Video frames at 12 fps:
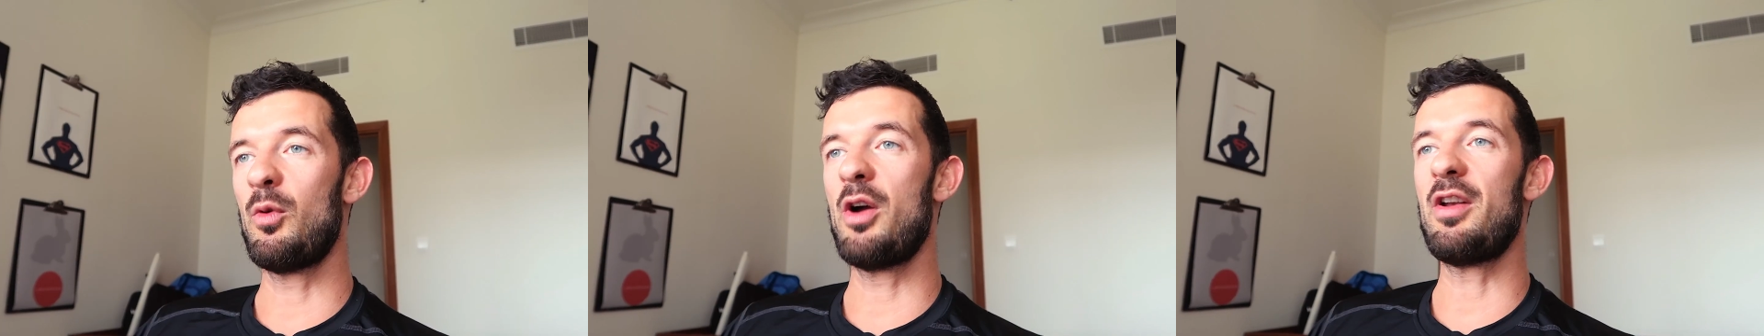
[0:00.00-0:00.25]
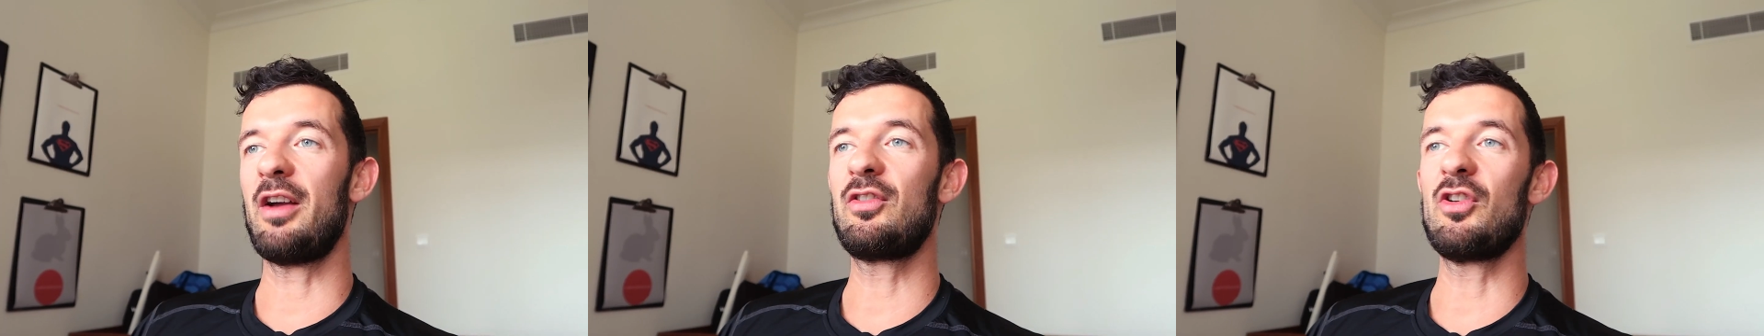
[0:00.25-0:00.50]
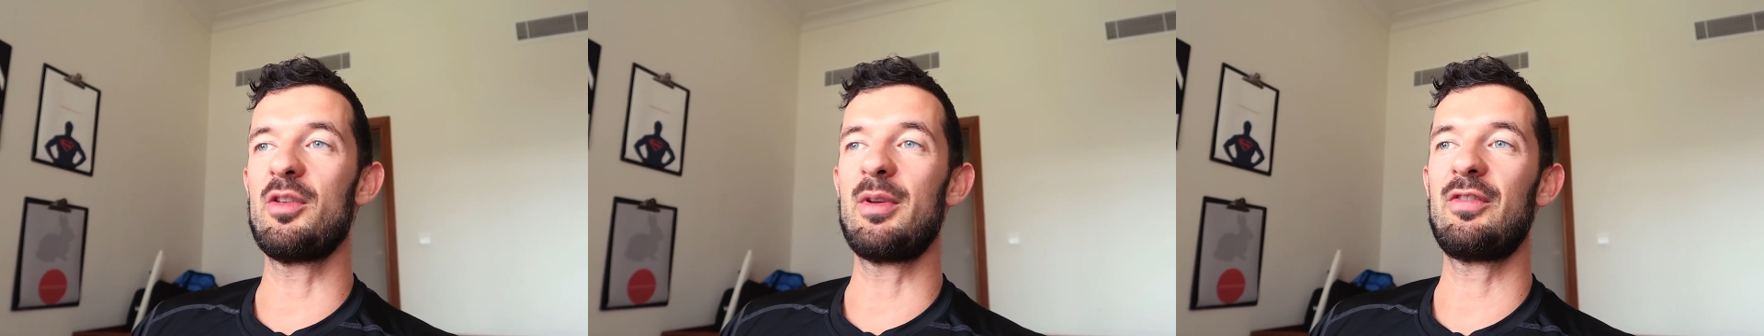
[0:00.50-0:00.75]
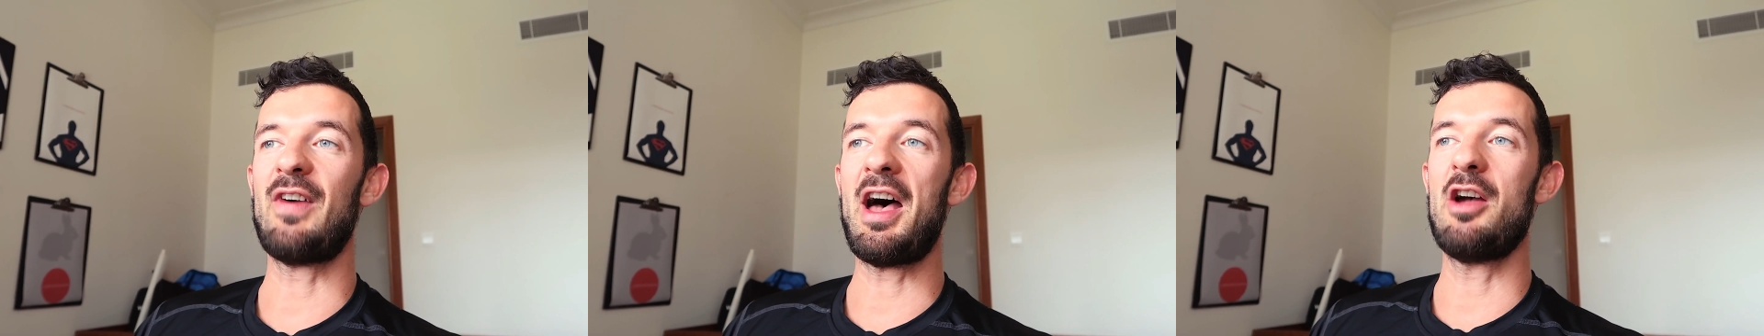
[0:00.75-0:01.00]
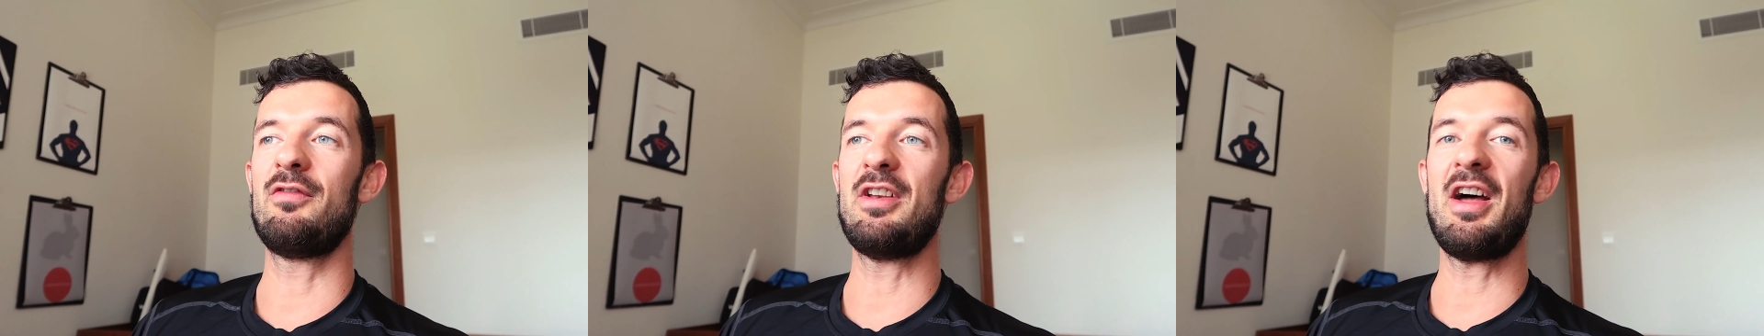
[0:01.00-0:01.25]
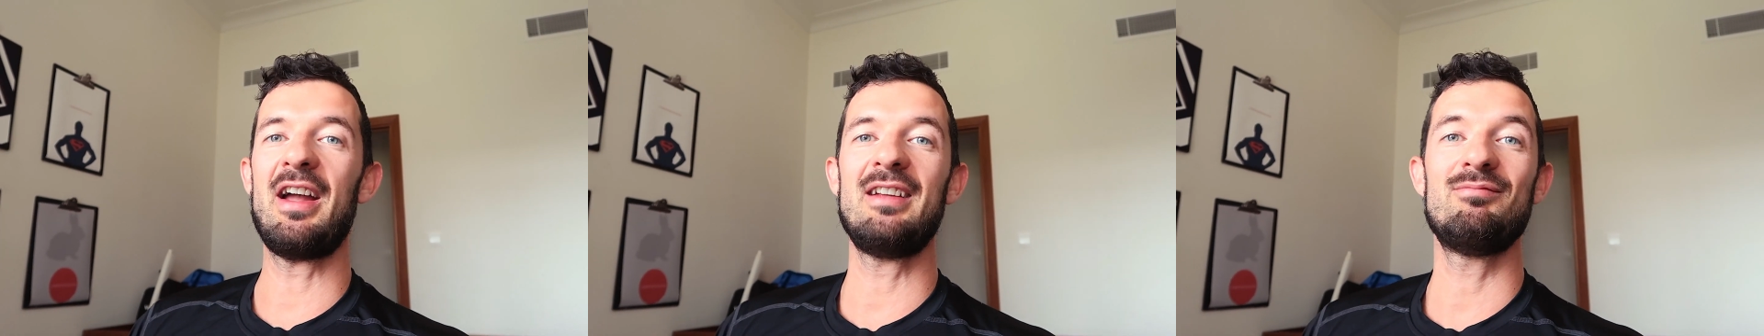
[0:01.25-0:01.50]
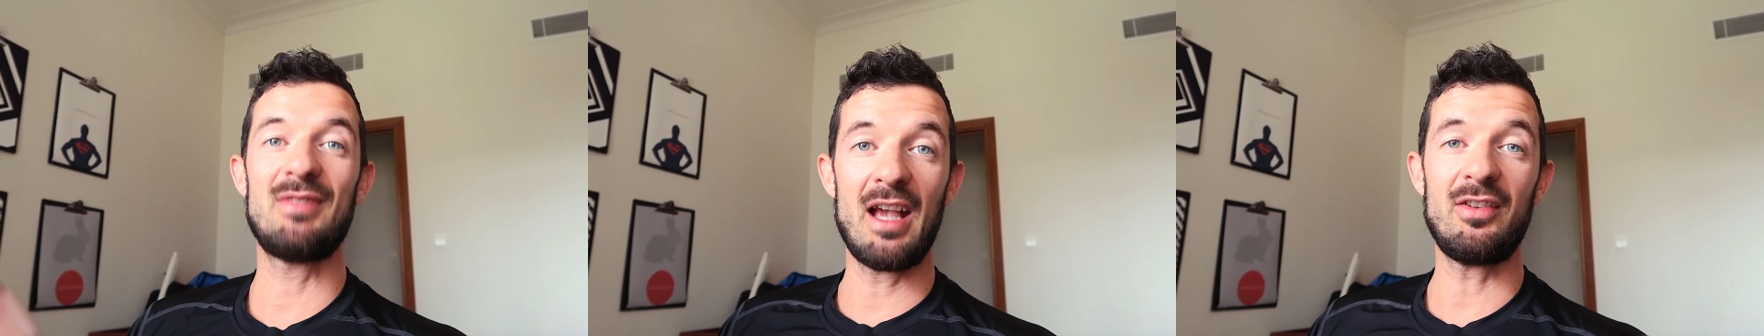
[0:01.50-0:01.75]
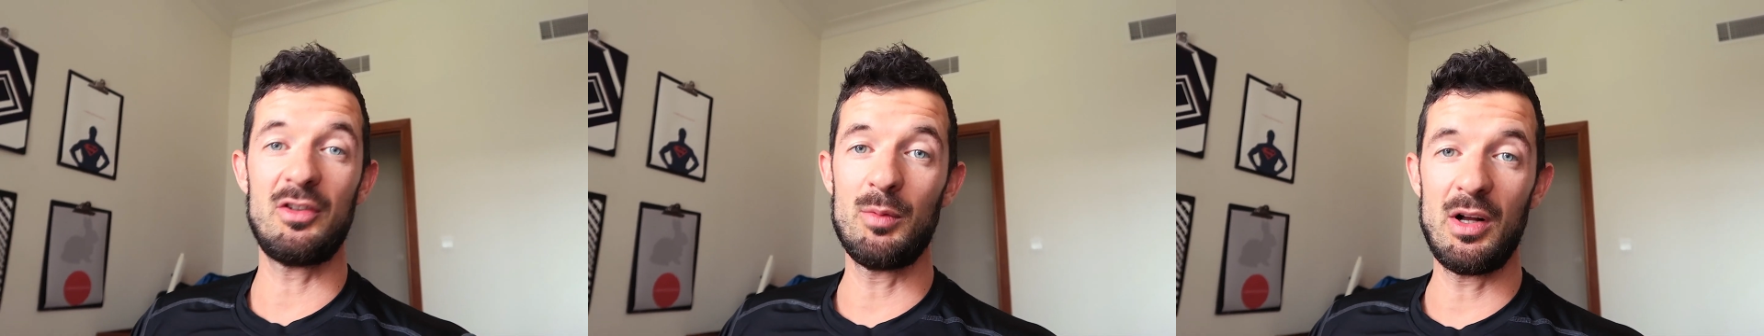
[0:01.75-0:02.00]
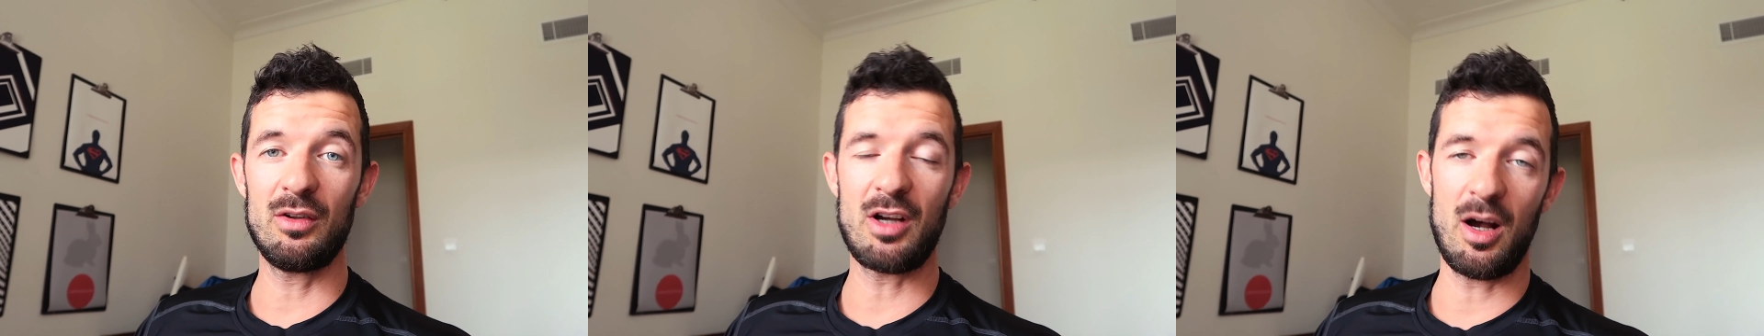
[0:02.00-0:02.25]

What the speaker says: Won't I store them as fat overnight? Yes, you will.